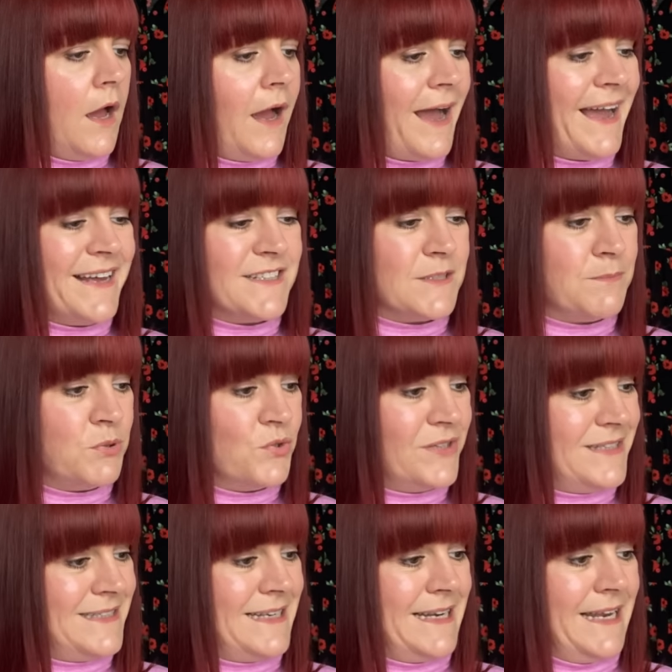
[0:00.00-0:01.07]
I had to put
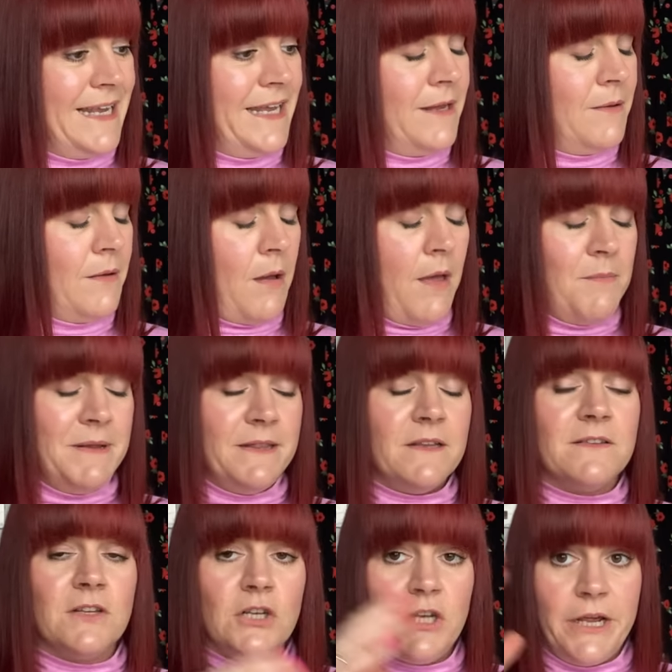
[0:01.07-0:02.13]
this in here. I mean,
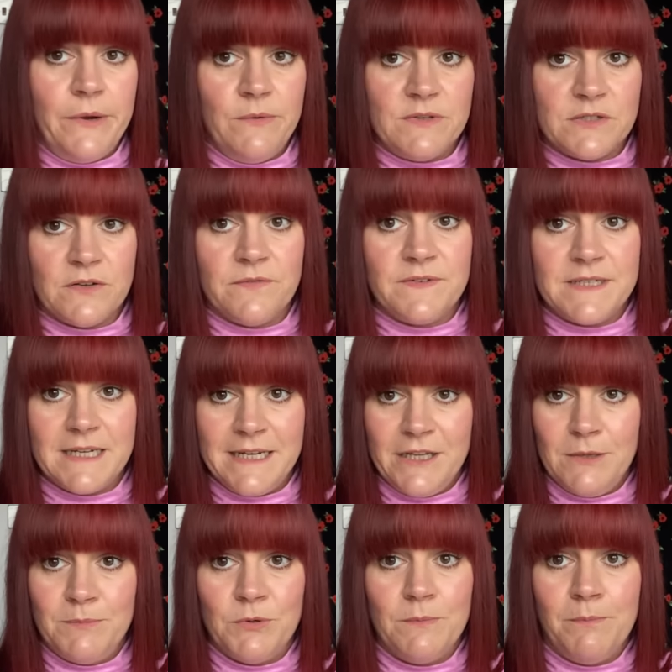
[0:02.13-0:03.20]
there's loads of Tilly in
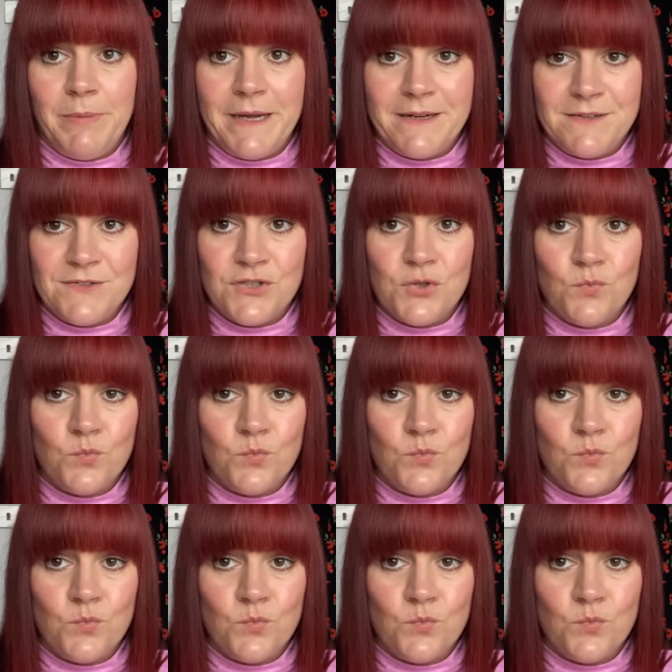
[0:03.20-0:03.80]
the Button patterns that